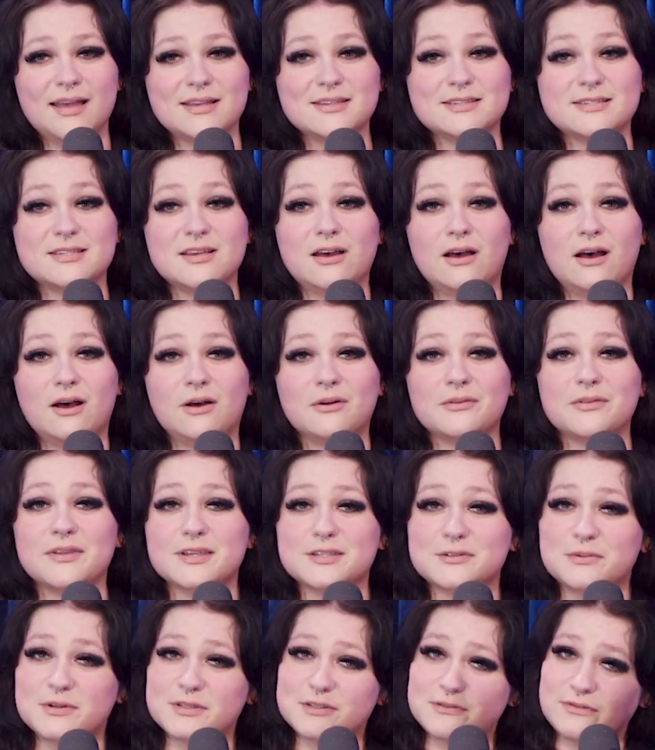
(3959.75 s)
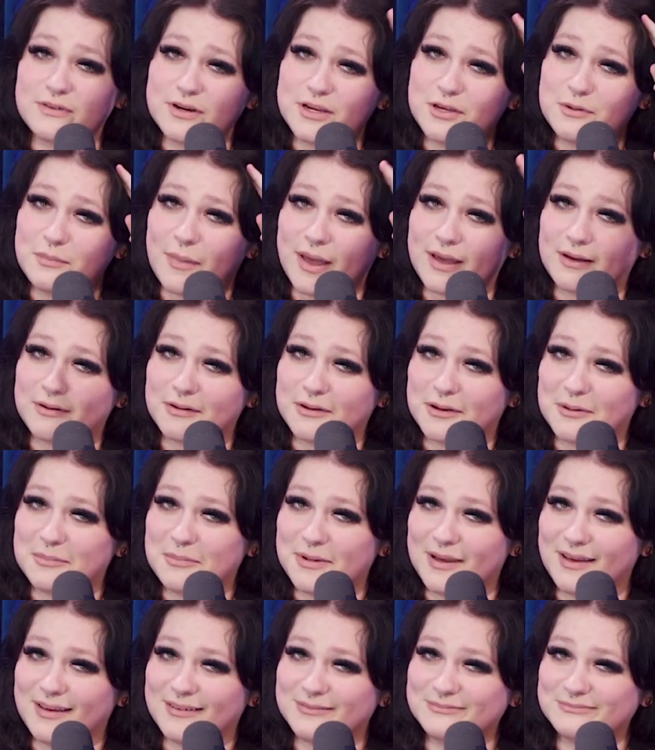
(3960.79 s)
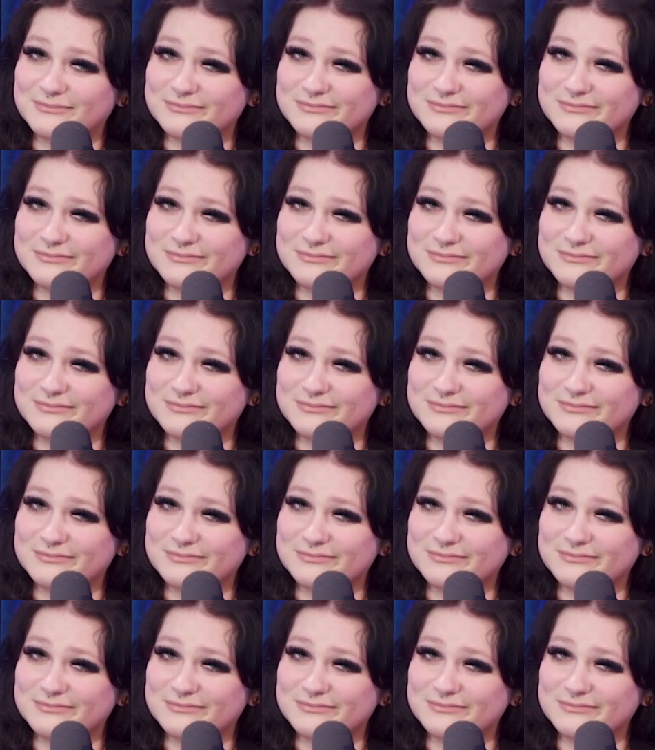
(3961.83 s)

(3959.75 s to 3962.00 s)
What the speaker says: So this one's for you, Michael Ownby.